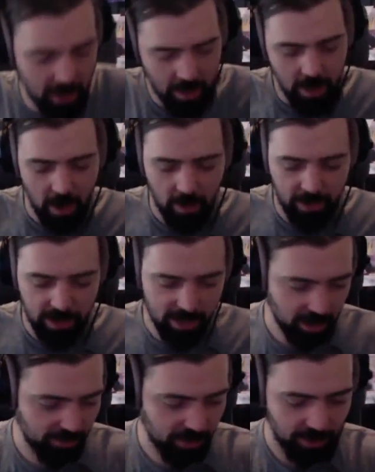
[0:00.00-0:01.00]

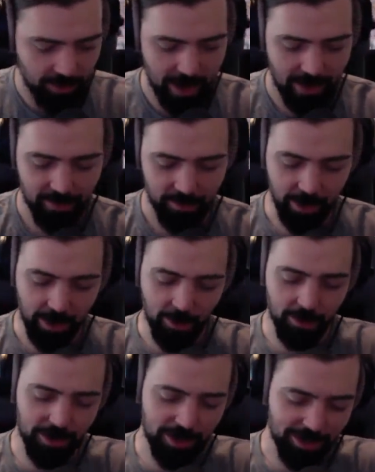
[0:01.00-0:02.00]
obviously, if you haven't
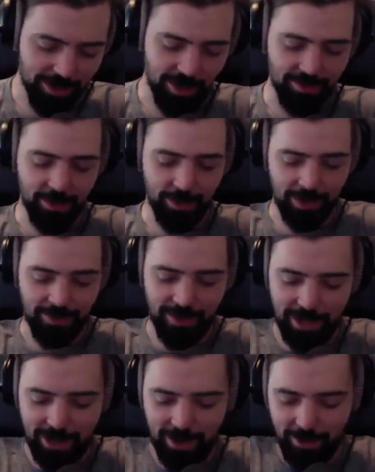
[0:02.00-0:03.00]
recorded yourself doing a
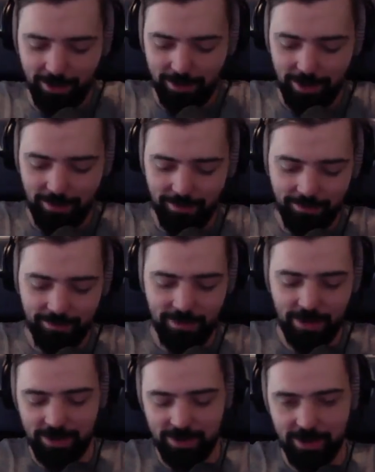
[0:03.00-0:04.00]
video, you
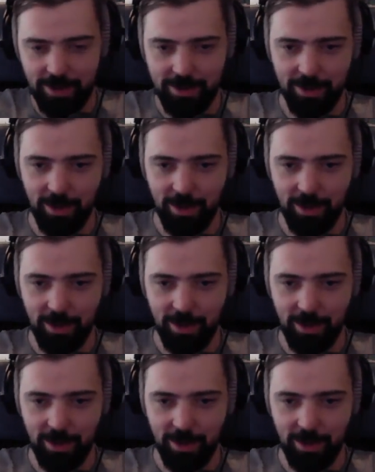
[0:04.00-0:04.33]
still